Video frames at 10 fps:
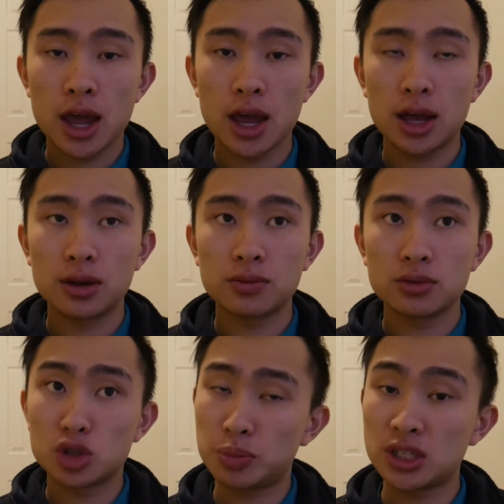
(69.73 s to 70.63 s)
and
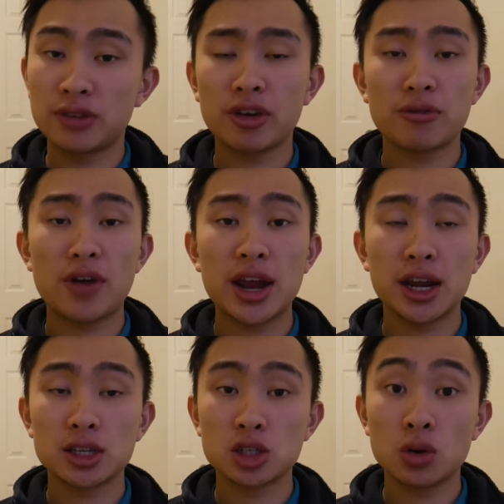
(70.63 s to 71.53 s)
specific
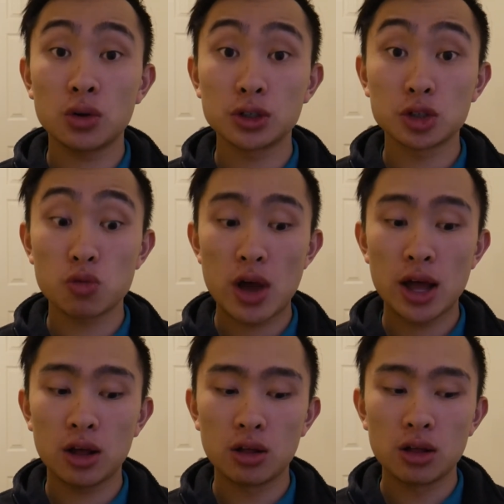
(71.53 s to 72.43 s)
finance goals as
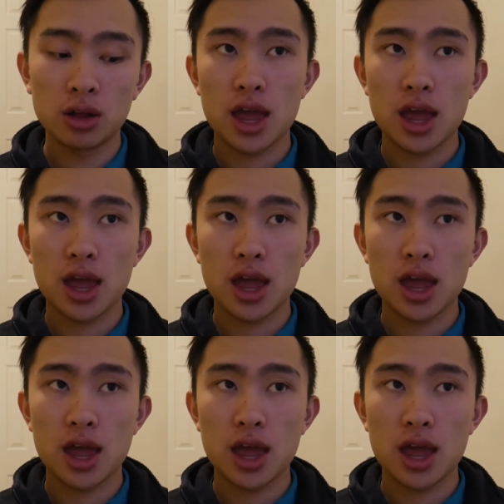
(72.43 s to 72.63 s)
well.